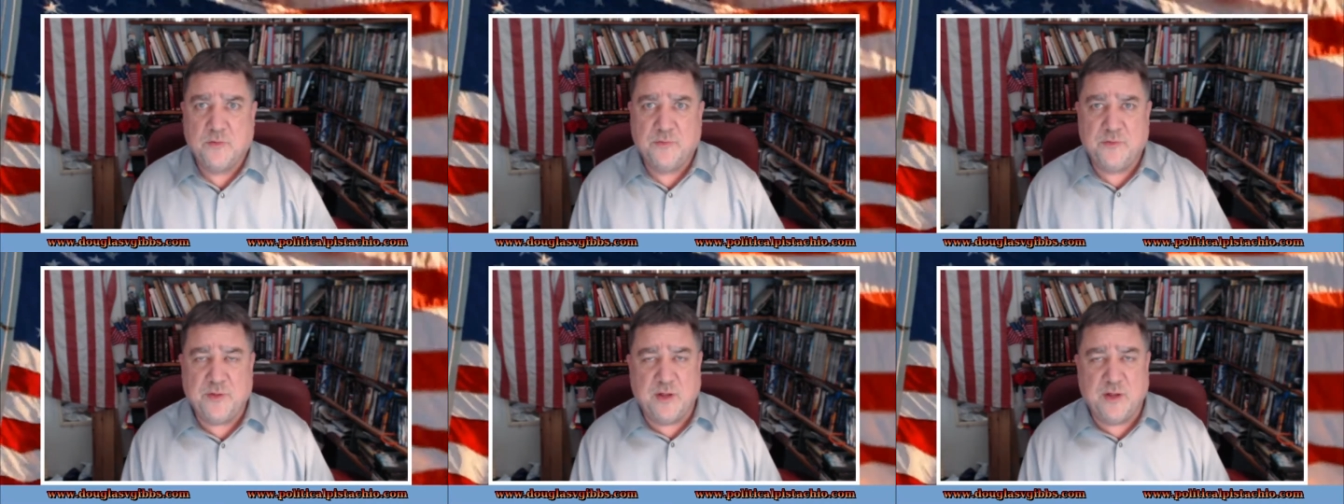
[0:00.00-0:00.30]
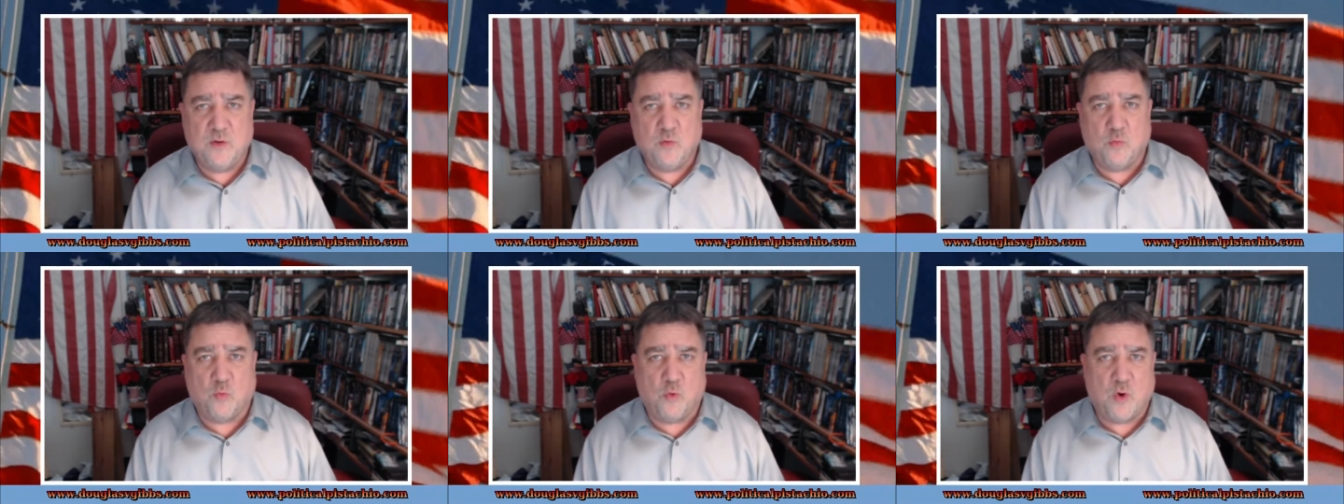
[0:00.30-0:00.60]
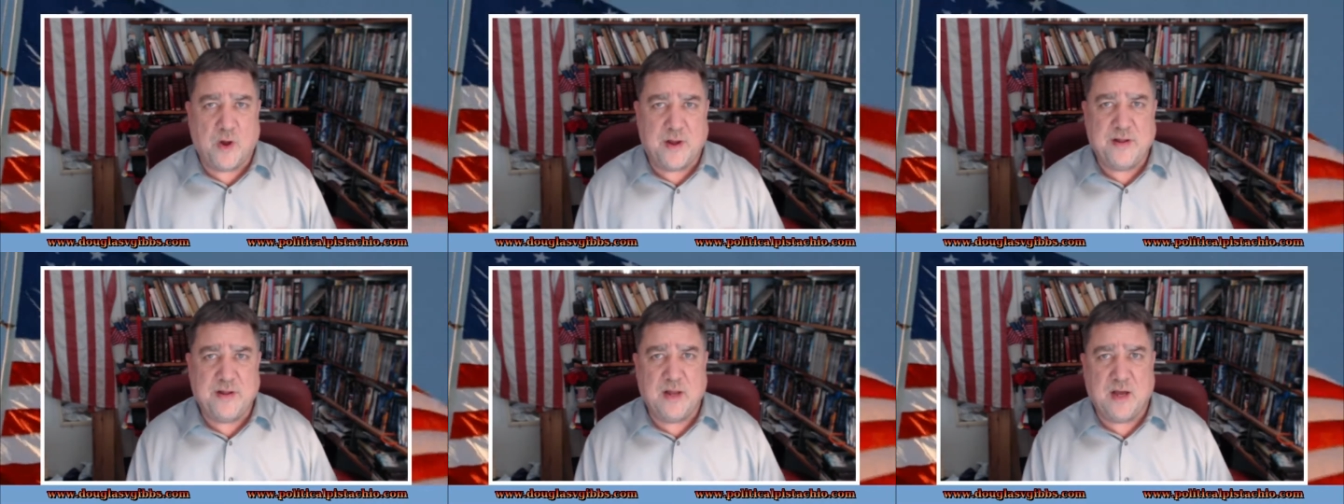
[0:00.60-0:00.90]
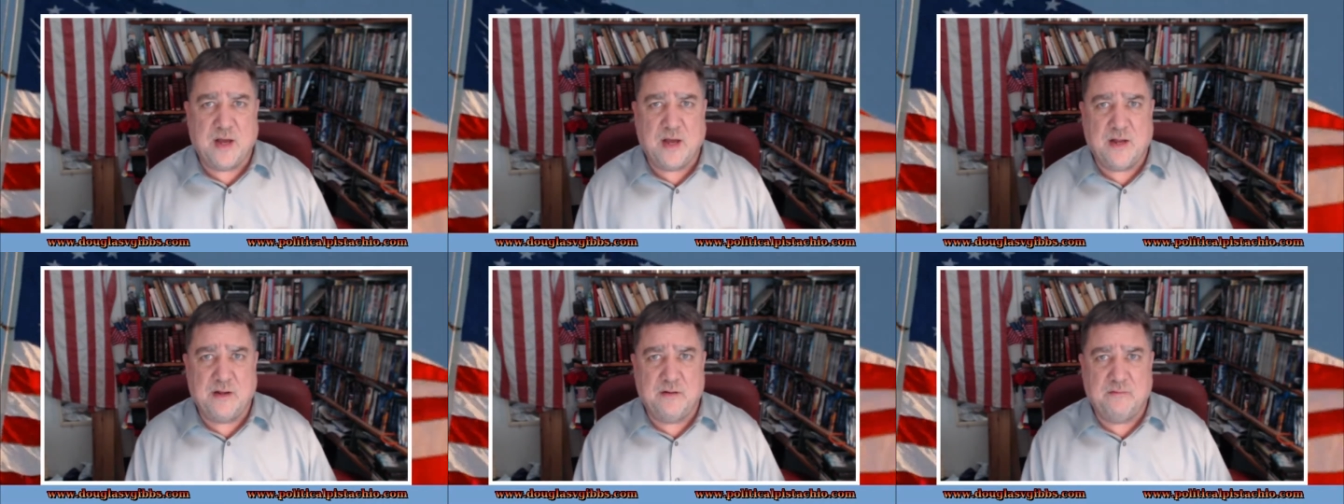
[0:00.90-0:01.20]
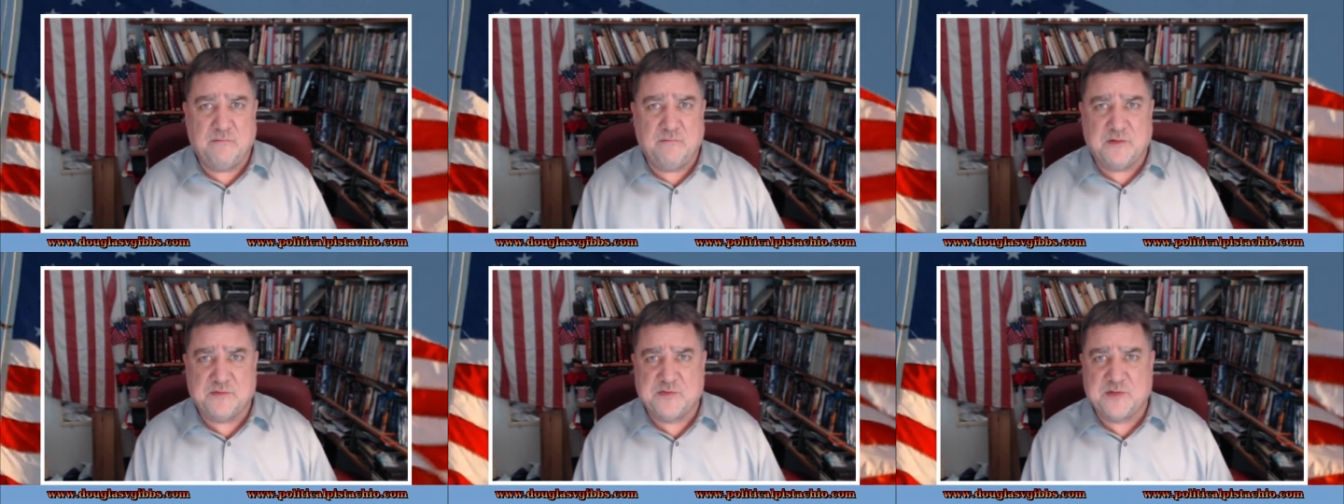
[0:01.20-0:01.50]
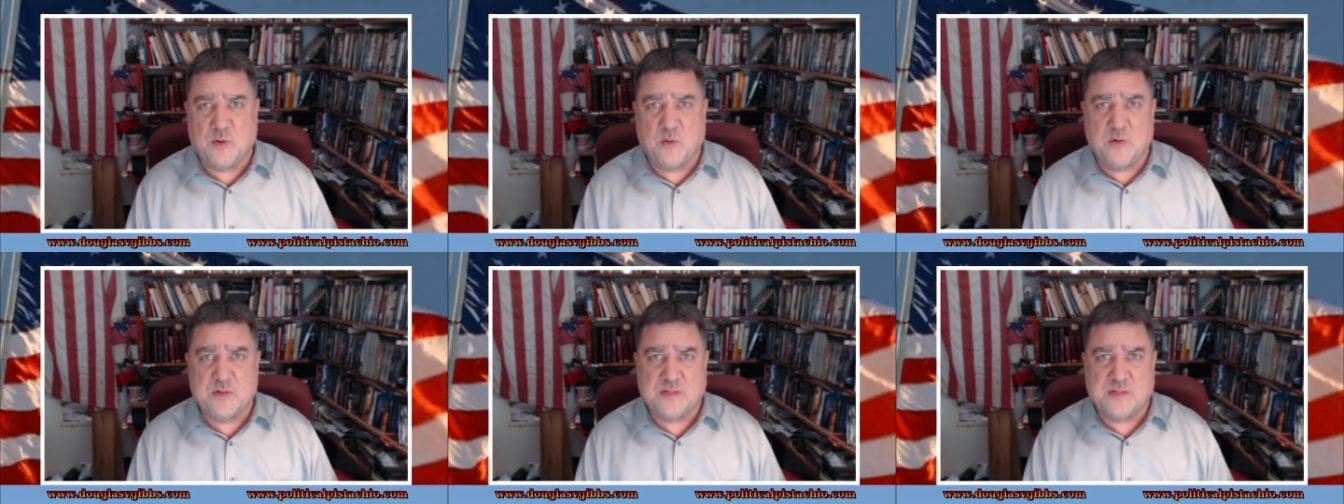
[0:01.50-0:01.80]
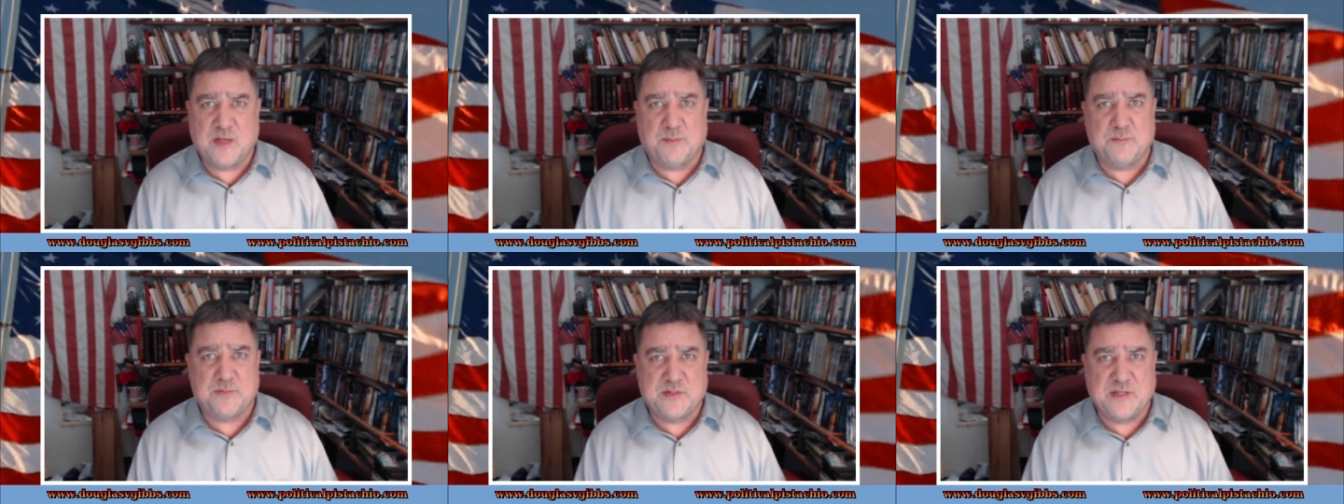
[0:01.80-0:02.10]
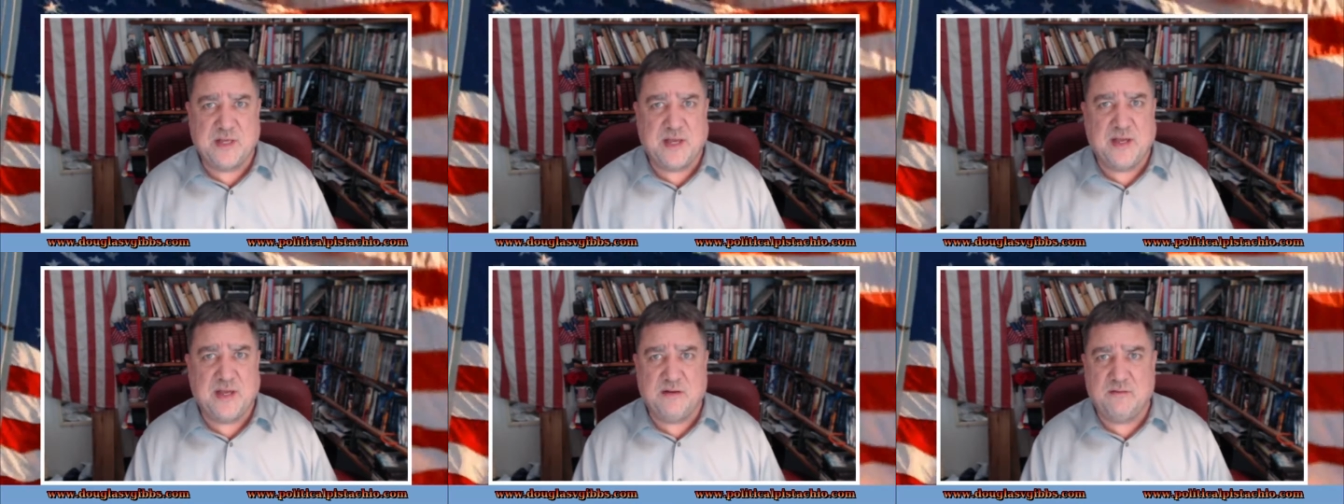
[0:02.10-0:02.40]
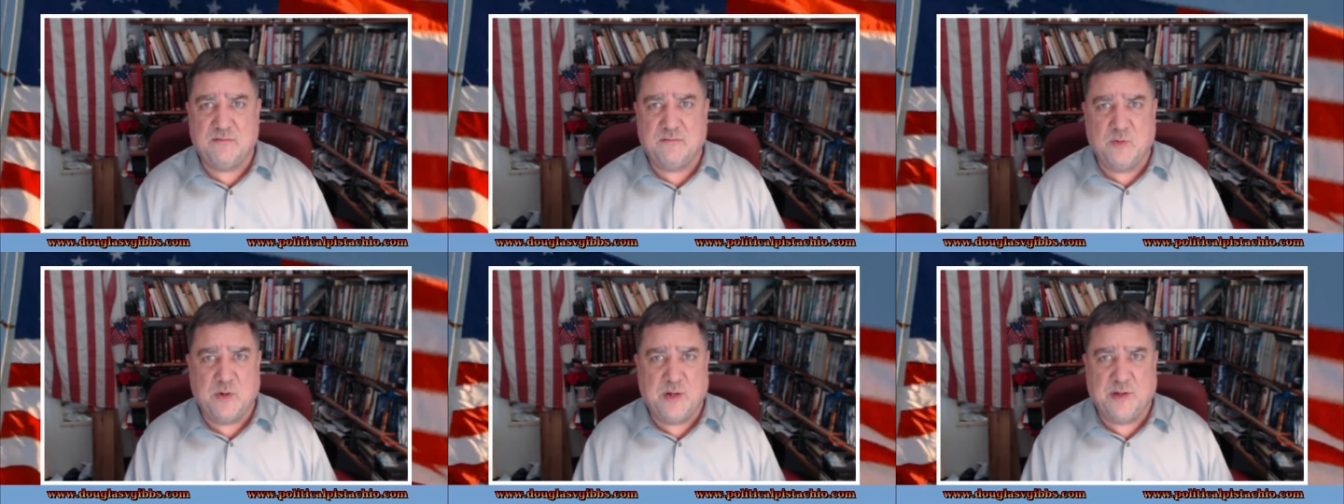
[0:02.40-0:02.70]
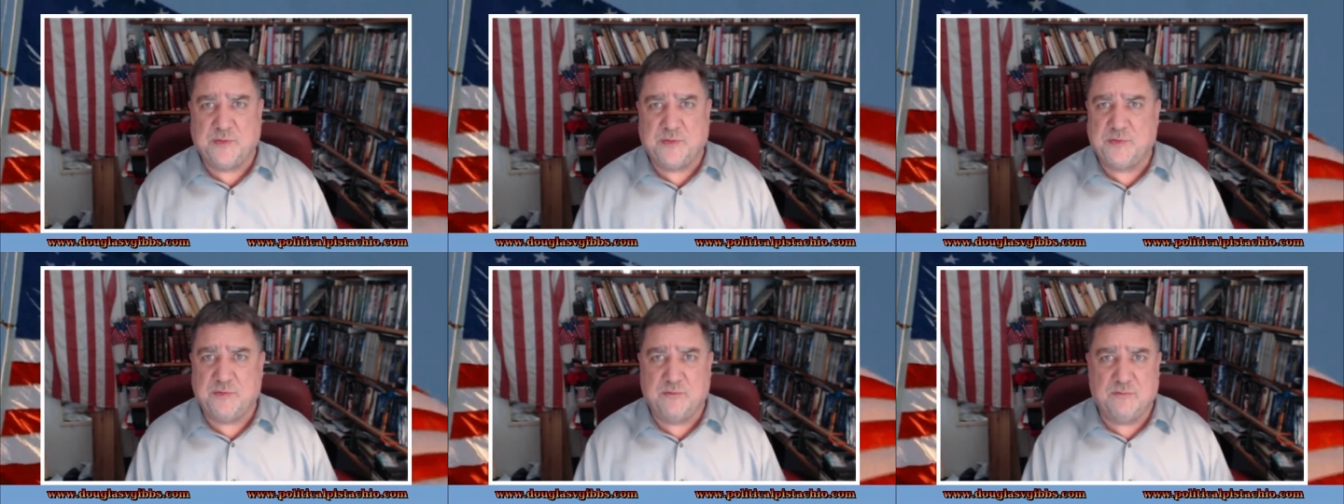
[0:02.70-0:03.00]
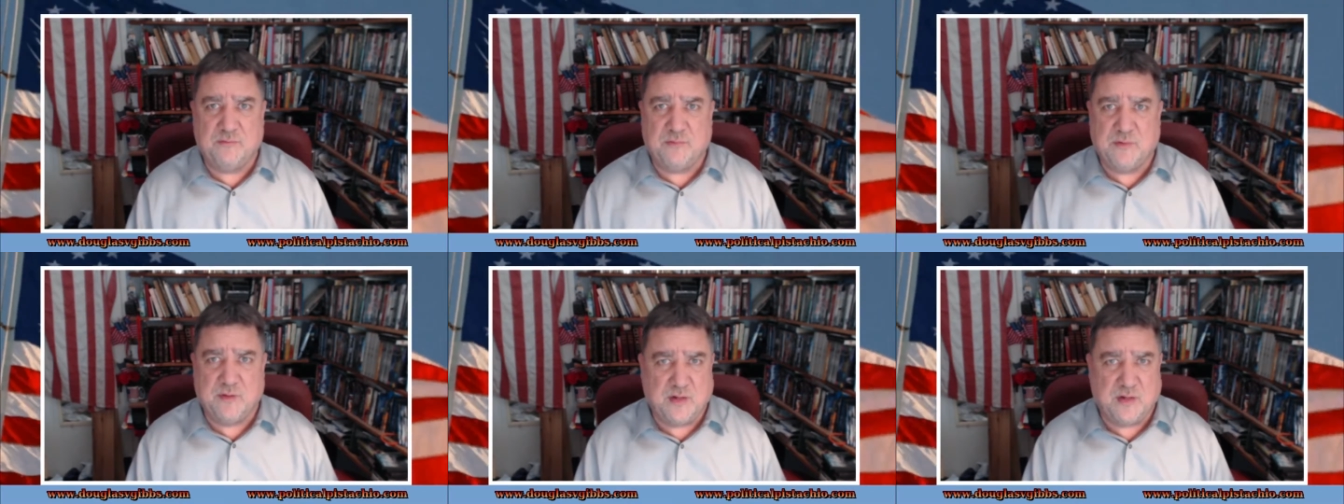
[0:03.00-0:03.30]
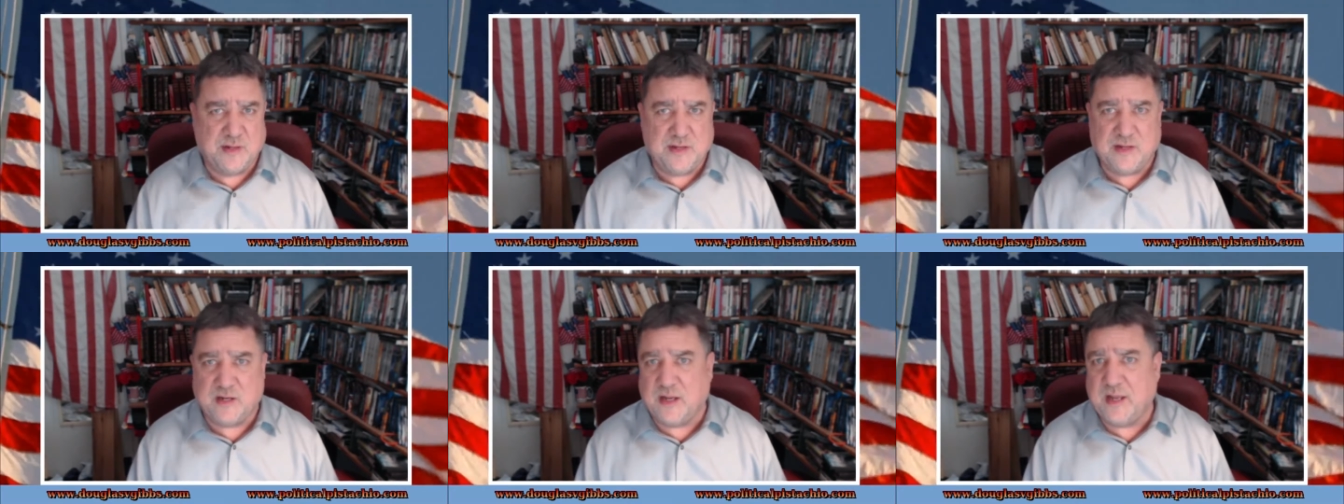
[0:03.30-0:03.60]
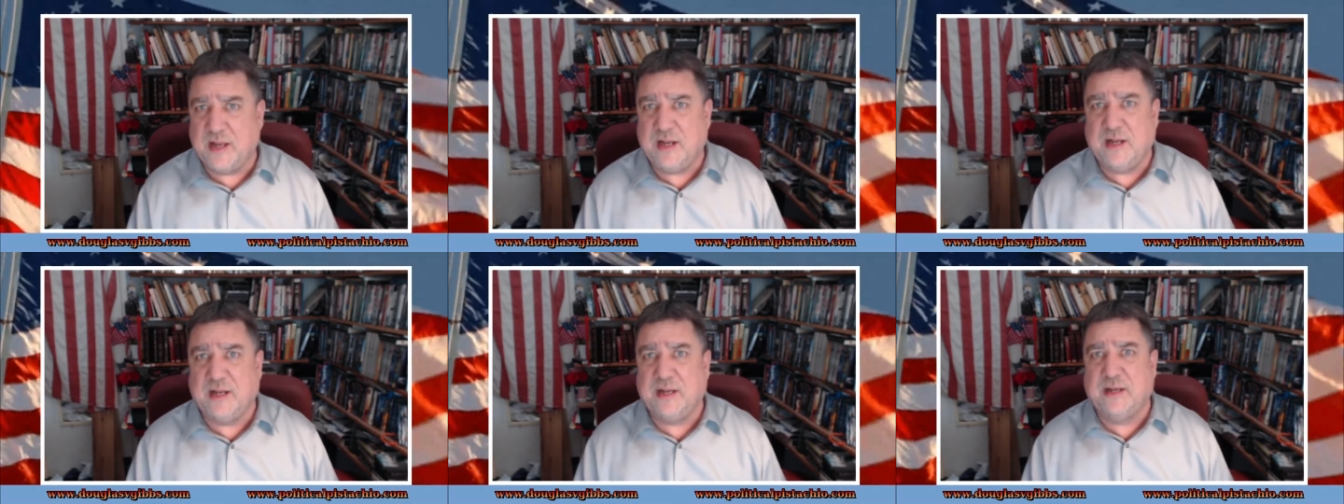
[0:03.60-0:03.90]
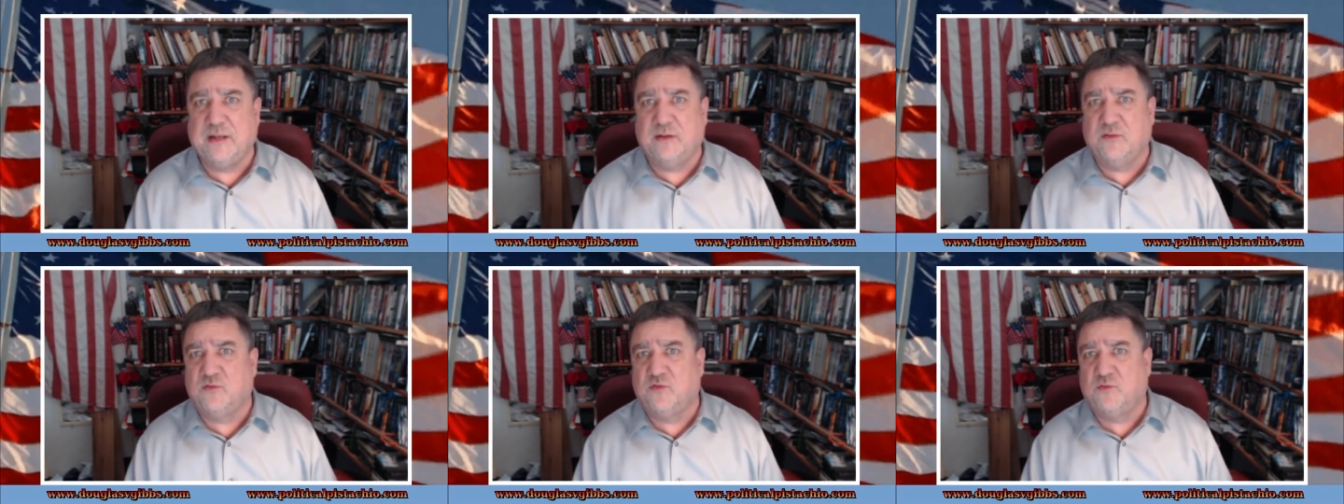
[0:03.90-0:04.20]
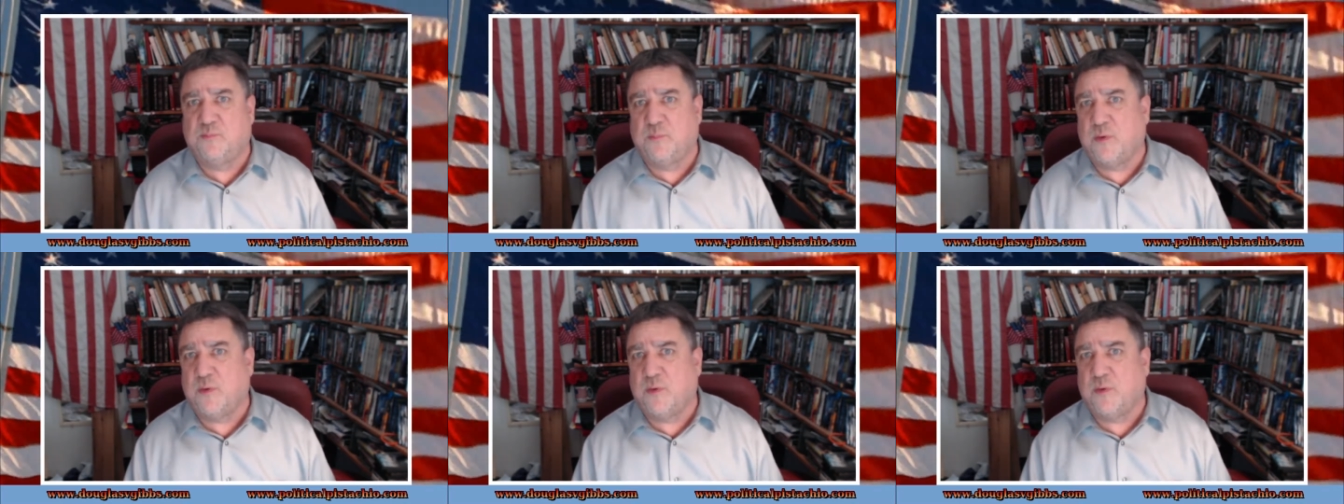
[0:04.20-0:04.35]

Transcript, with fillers: then why not, if someone's upset with illegal aliens,